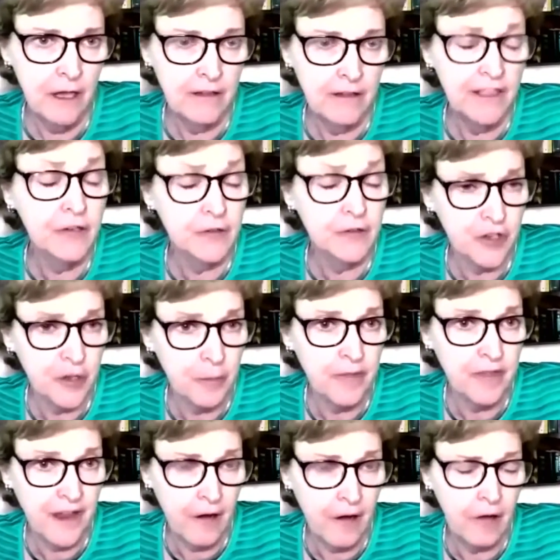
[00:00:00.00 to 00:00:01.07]
leadership
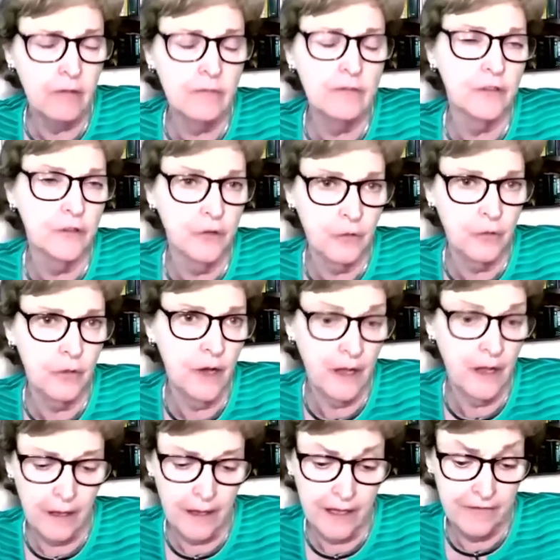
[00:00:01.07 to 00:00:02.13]
there to
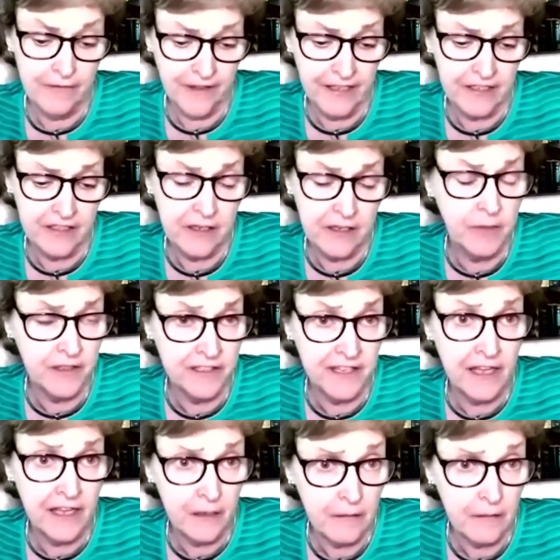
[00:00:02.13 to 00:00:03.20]
advance some of the
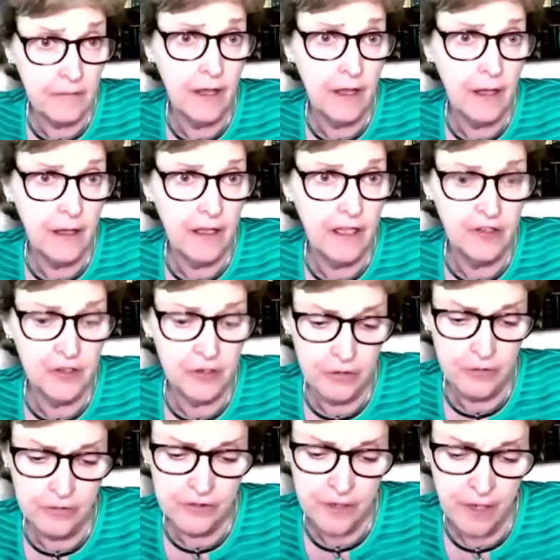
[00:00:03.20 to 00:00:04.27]
data
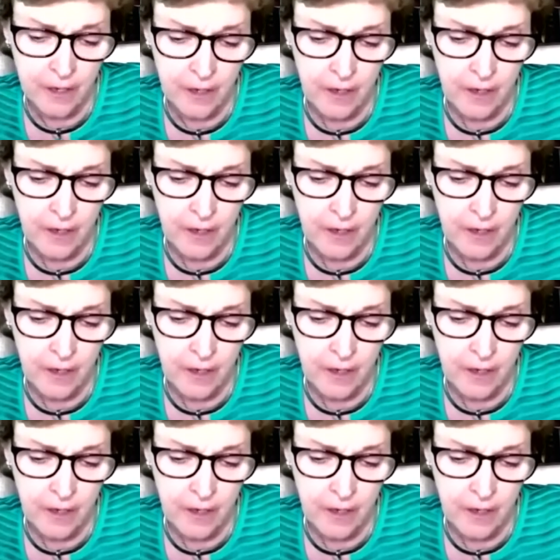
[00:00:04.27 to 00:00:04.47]
issues.